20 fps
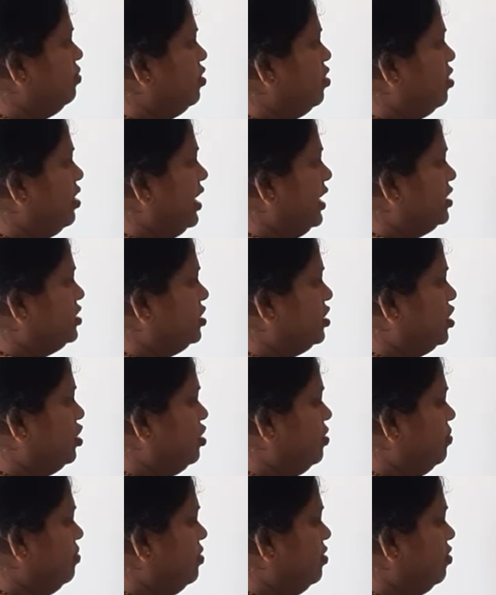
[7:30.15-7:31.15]
No, x
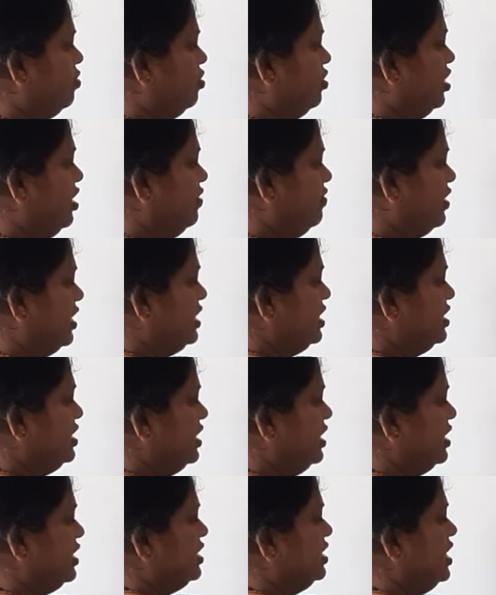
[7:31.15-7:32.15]
cube only once
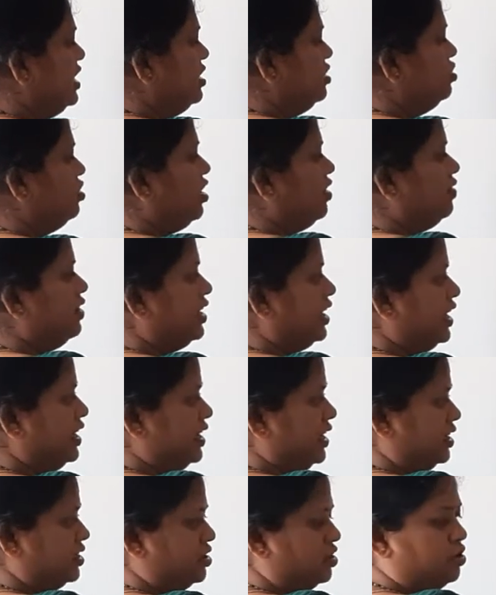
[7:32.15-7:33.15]
it is there, so I will write
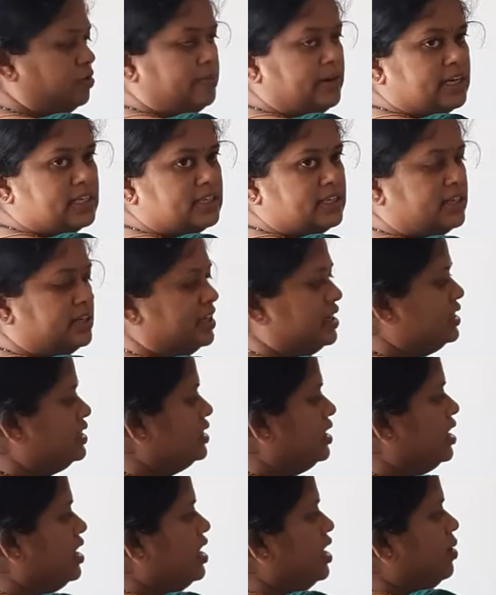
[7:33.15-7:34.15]
x cube as it is,
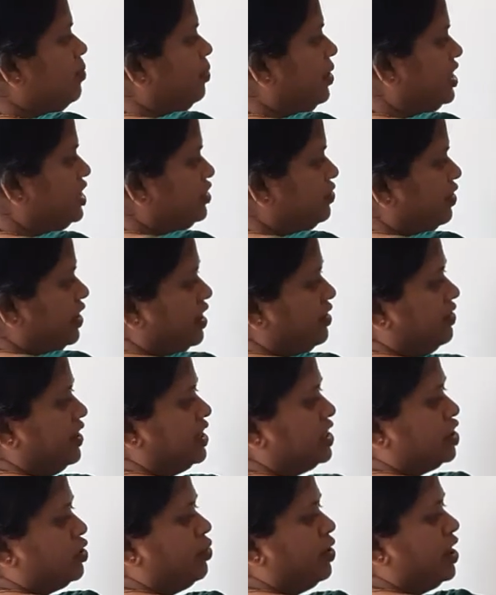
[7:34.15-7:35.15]
plus 5x
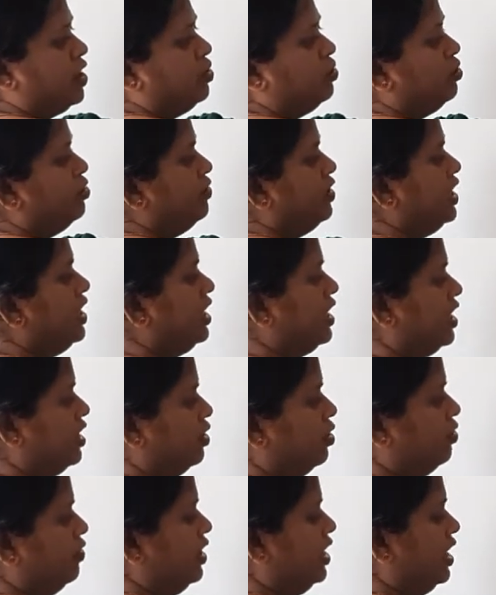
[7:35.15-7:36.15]
square.
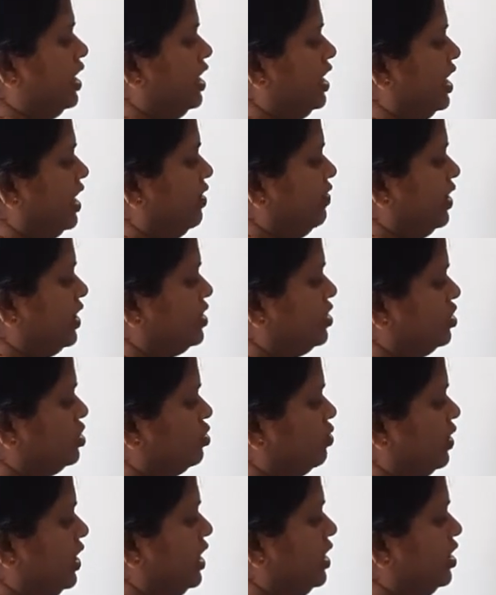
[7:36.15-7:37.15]
Nowhere I have x
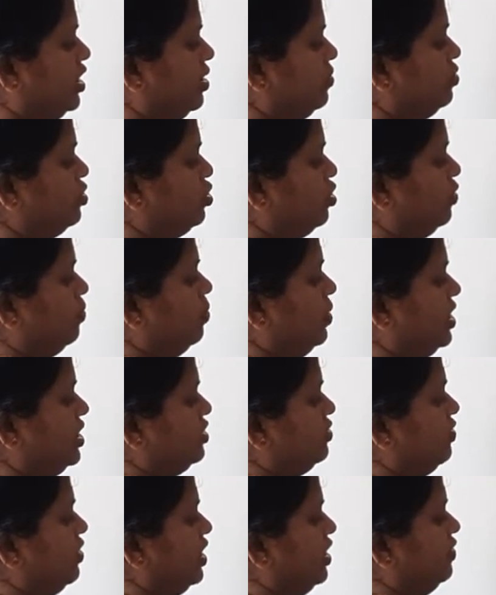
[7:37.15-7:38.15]
square term, so
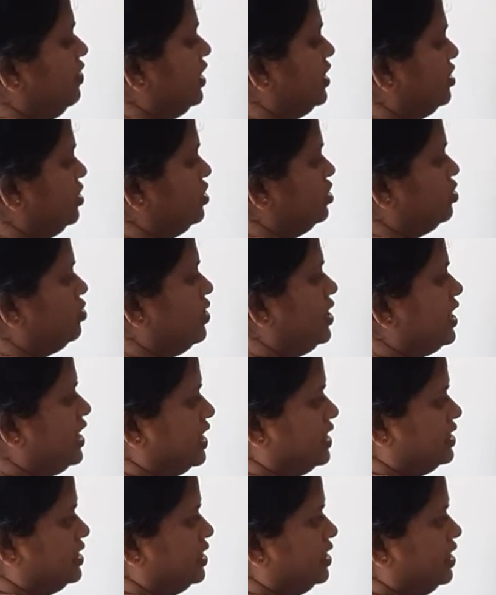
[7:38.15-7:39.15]
plus 5x square
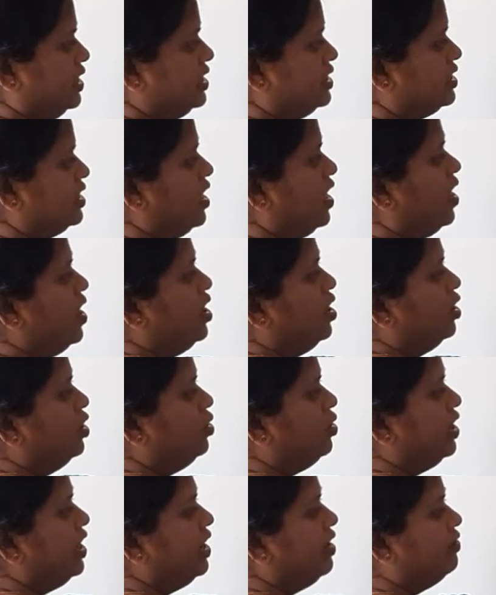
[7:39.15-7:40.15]
as it is. Do
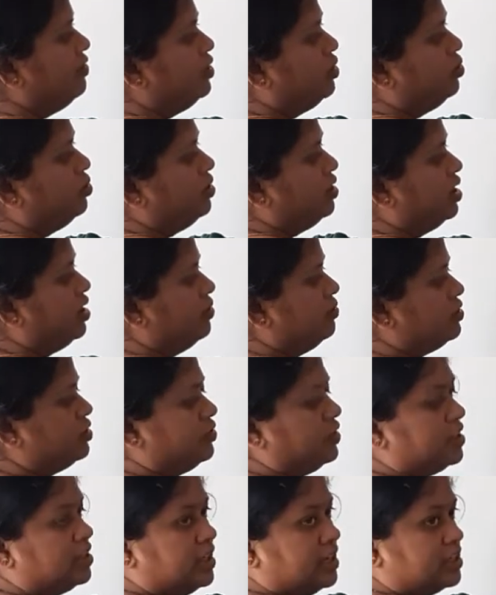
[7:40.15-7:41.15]
I have two terms
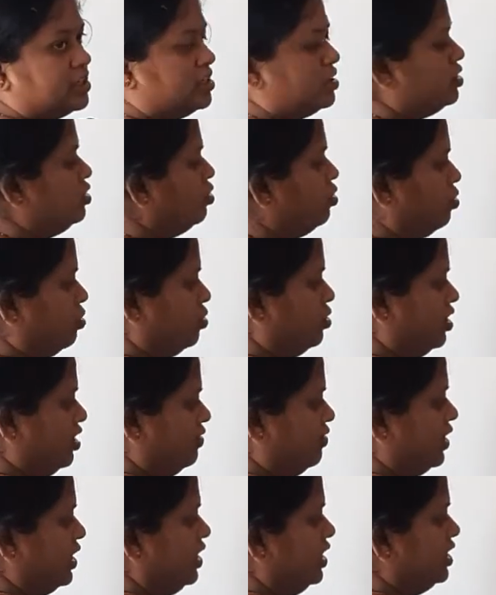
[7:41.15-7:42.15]
with x? No, only
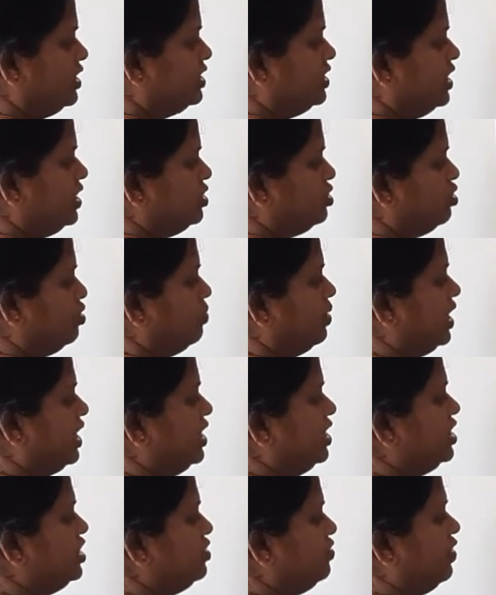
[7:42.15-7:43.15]
one is there, so
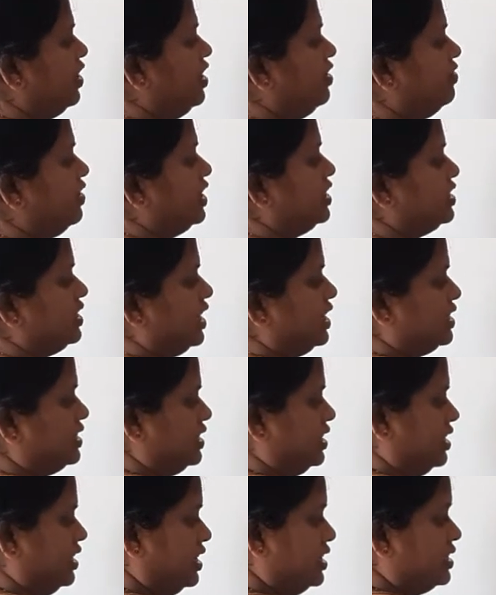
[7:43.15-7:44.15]
minus 5x as
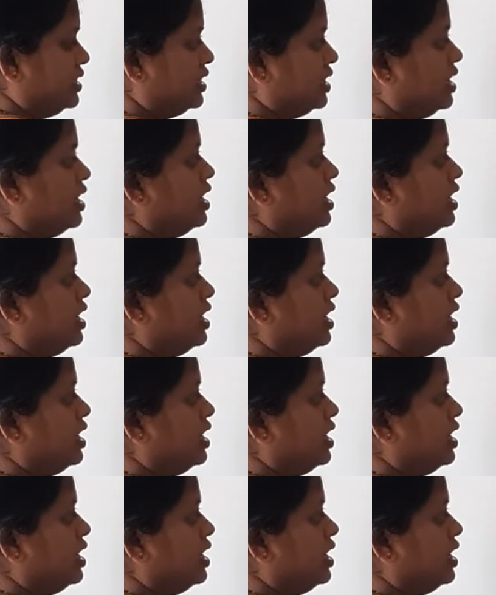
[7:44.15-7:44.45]
it is.